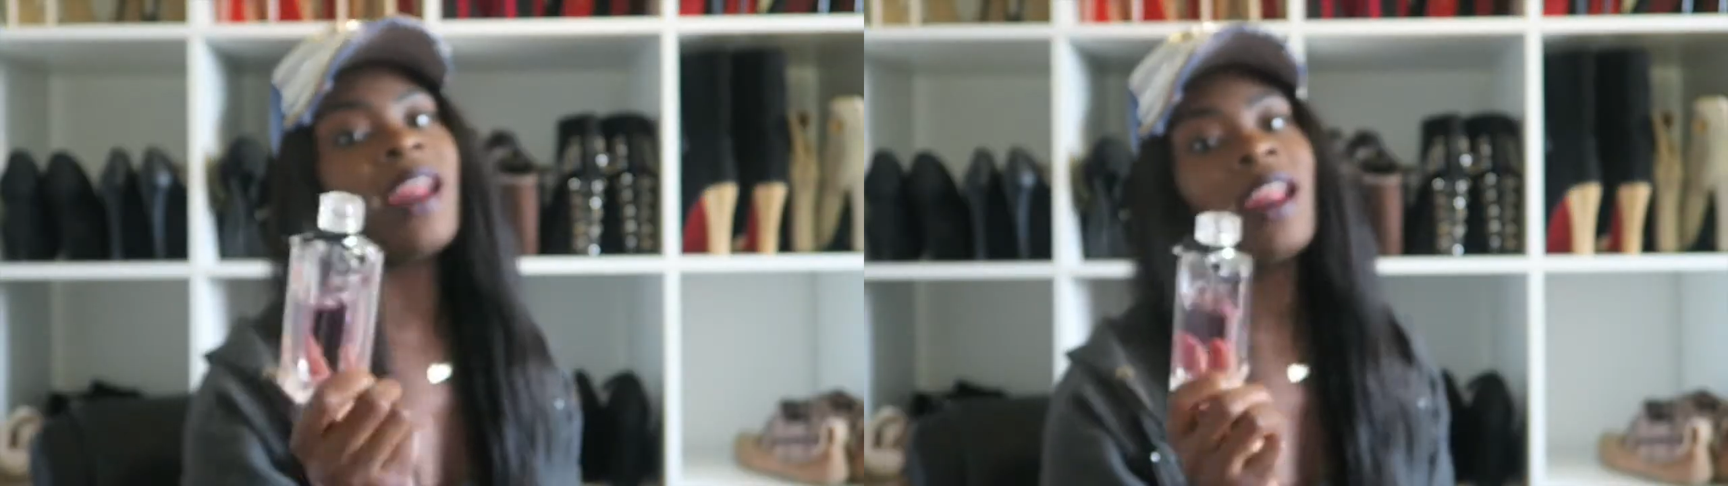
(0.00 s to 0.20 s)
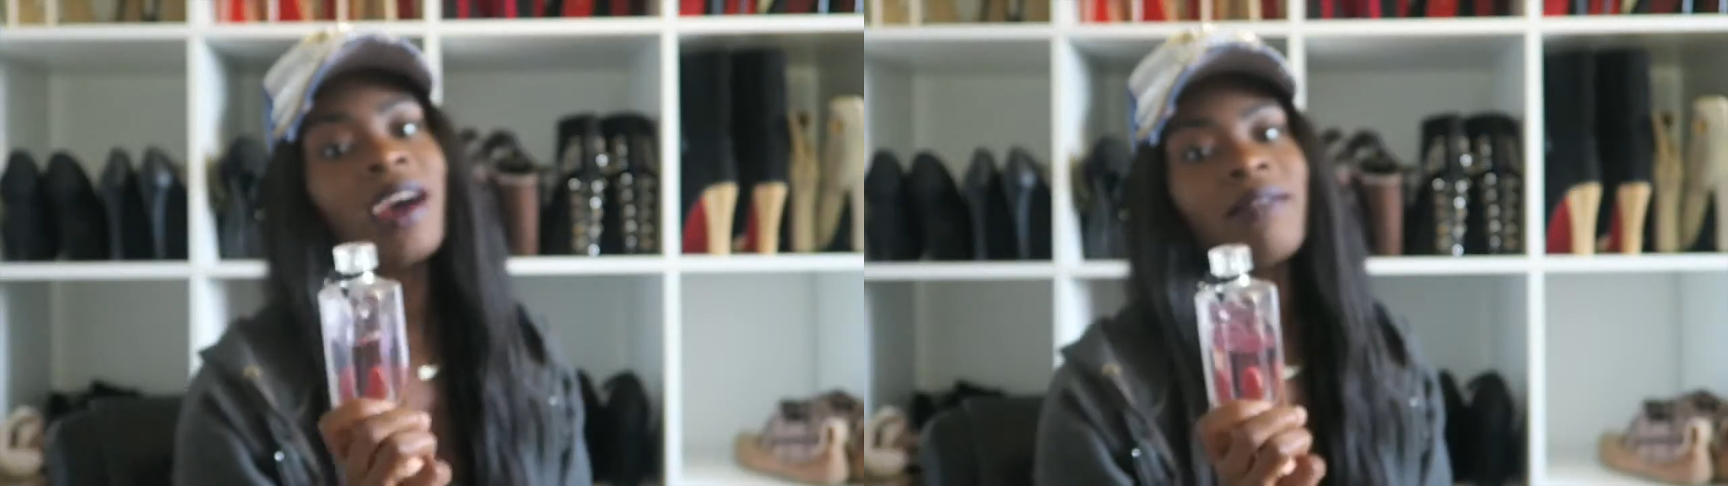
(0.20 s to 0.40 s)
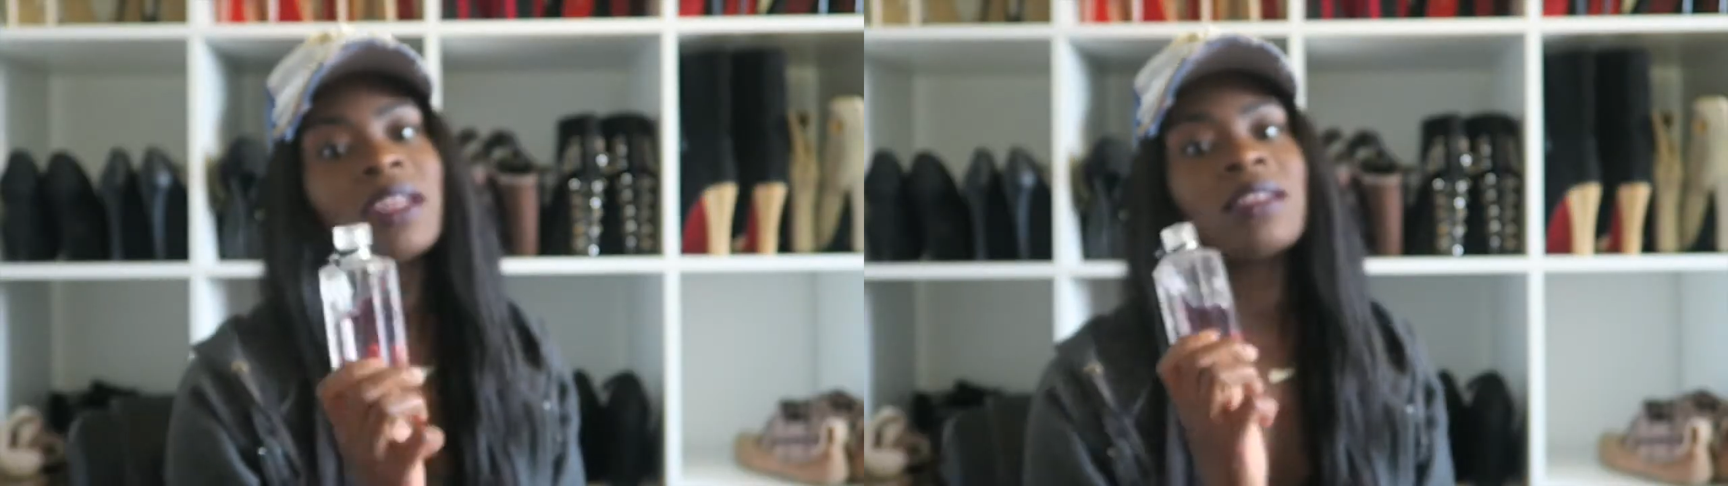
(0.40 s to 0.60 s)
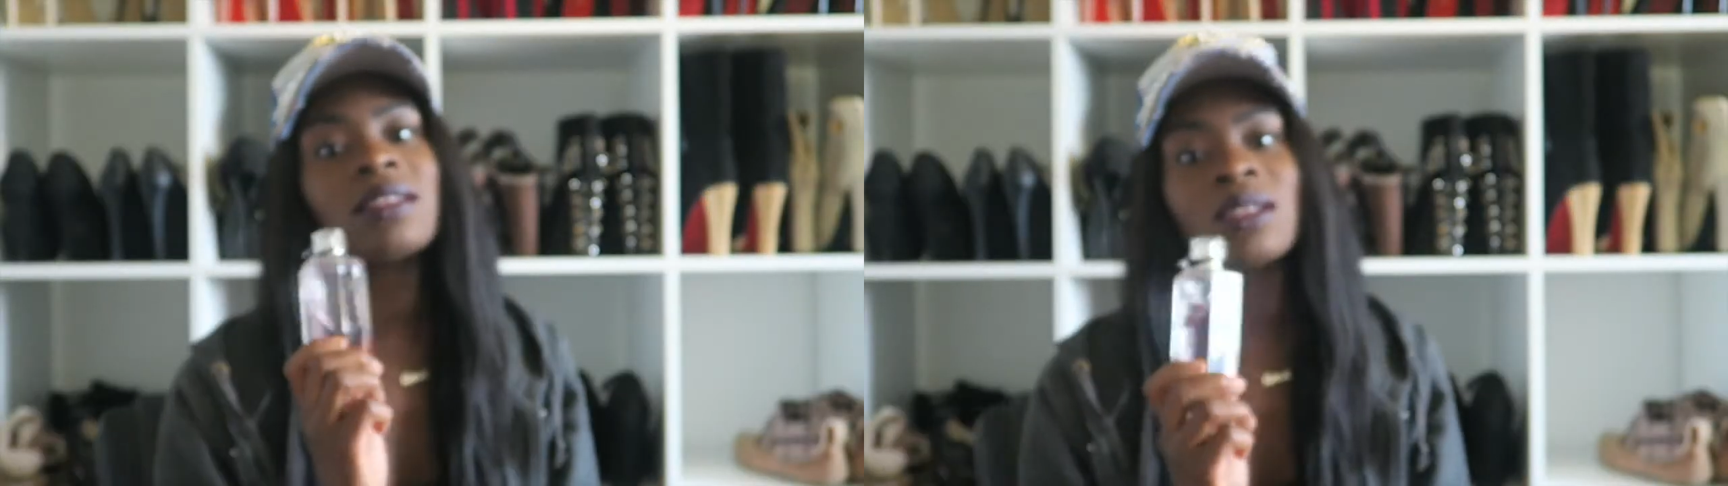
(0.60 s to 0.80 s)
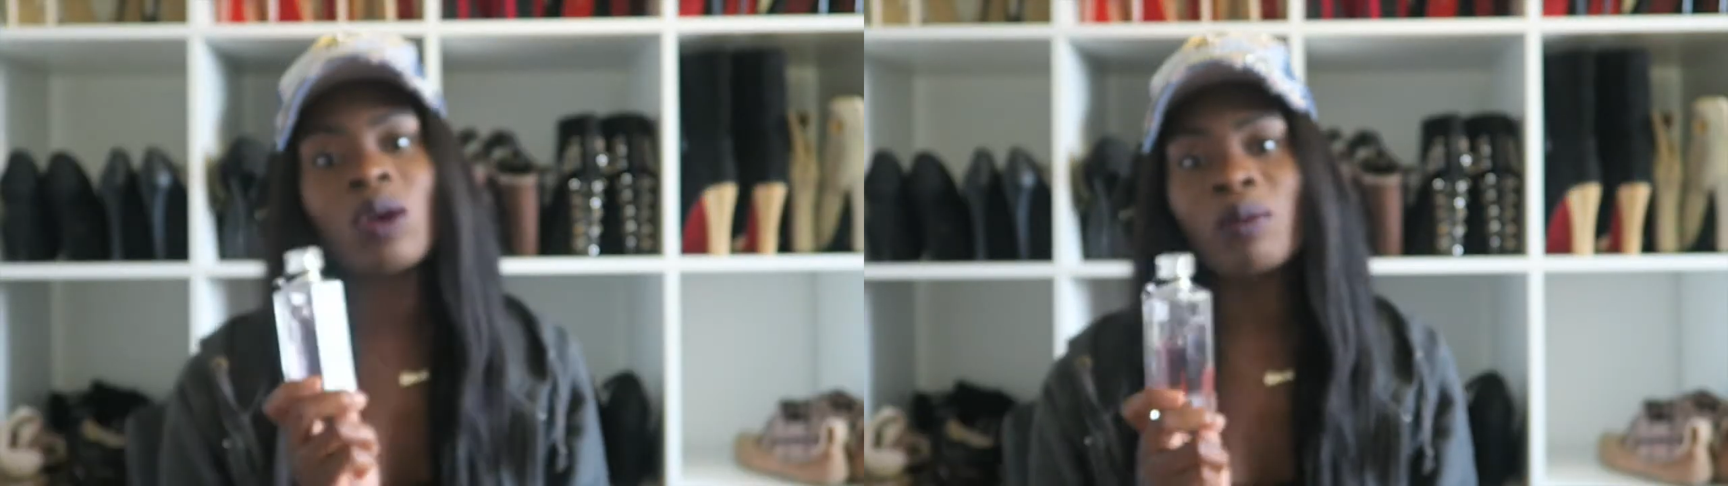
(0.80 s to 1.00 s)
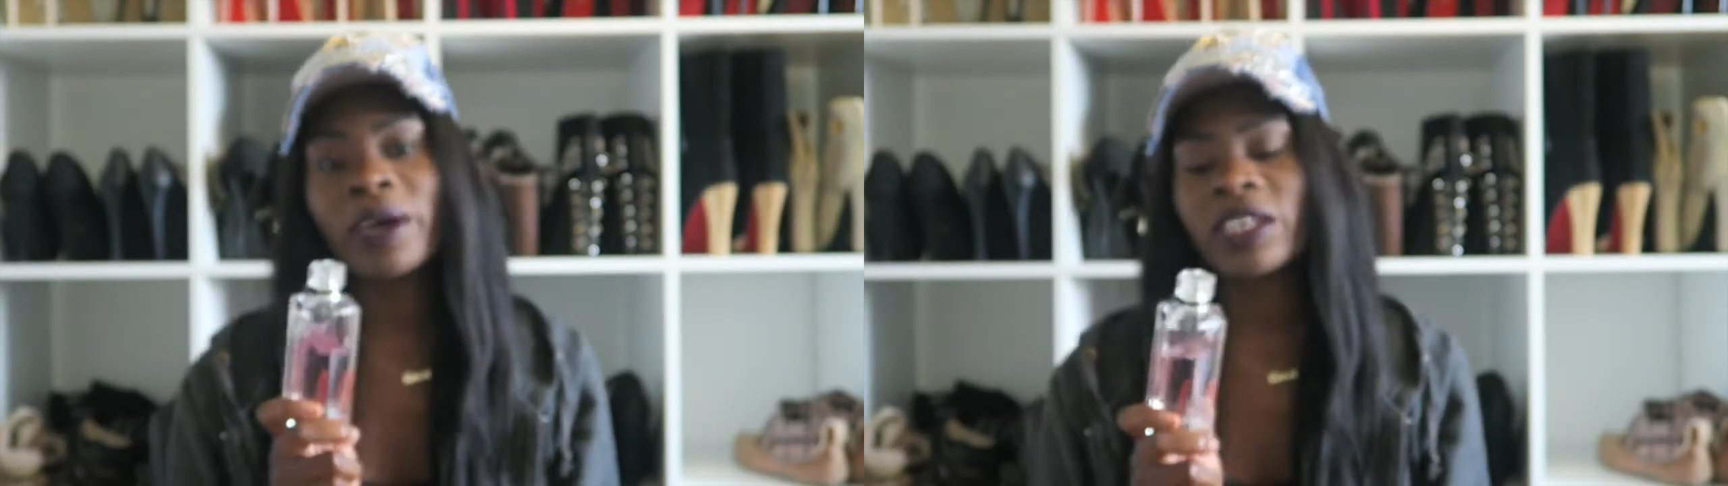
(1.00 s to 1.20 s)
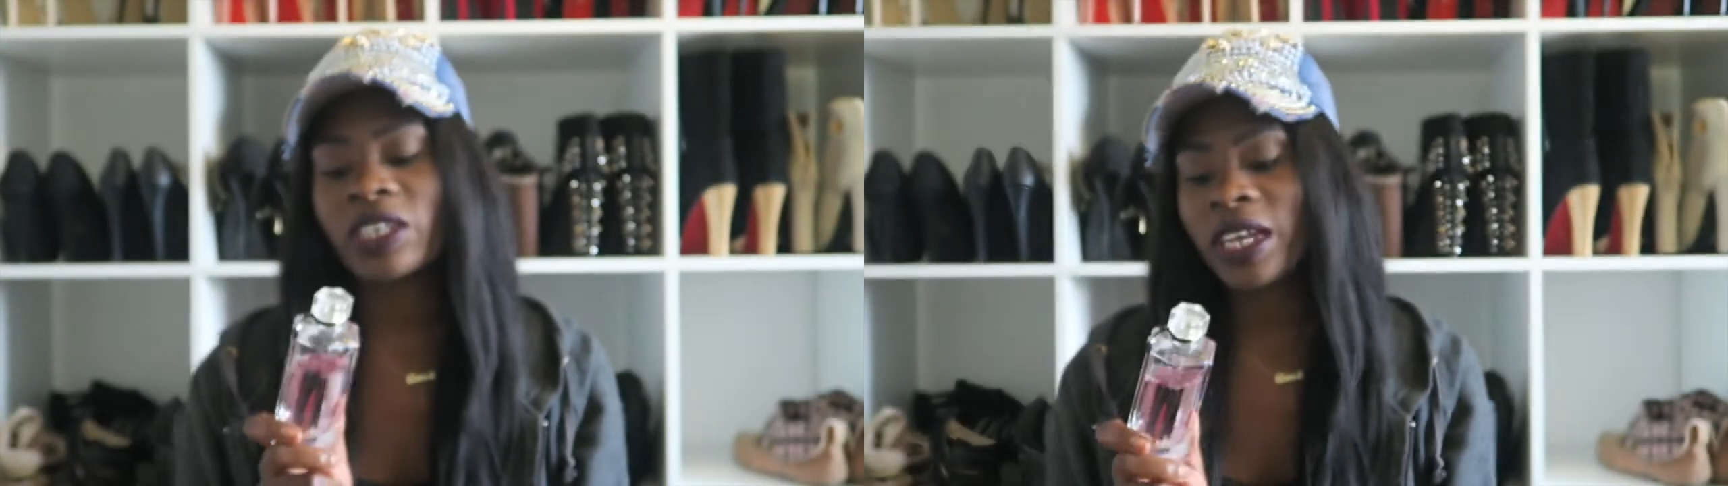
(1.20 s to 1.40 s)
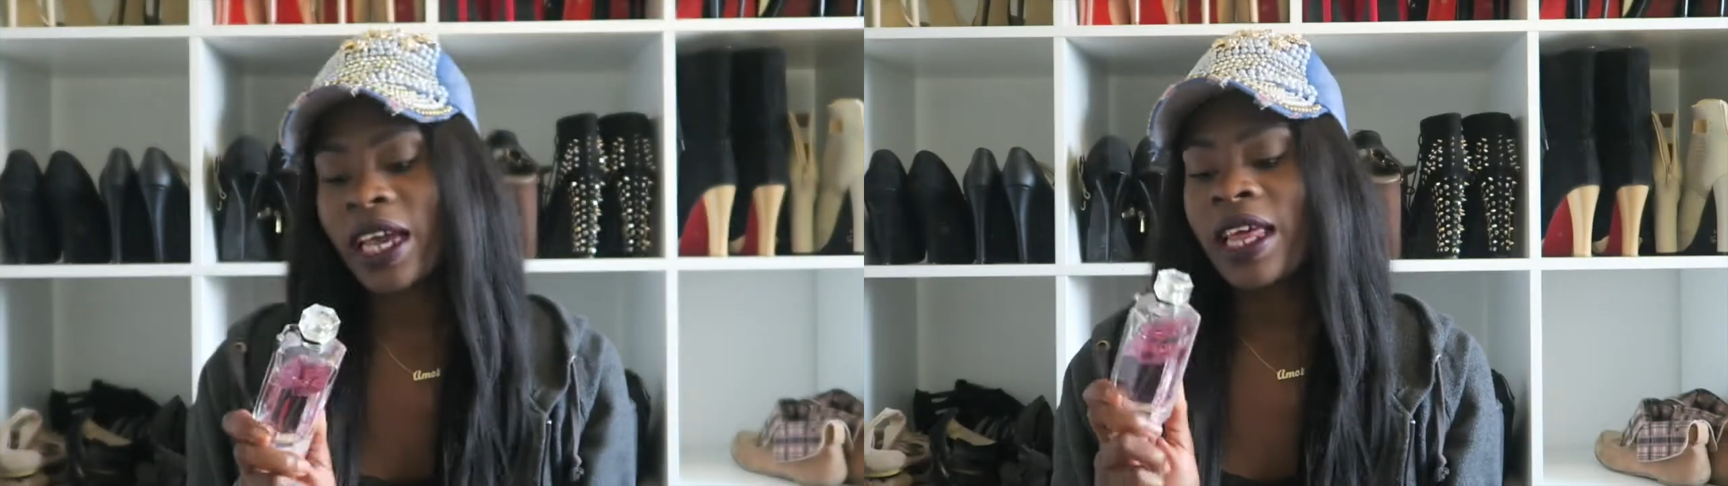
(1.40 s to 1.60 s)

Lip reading: I love it so much.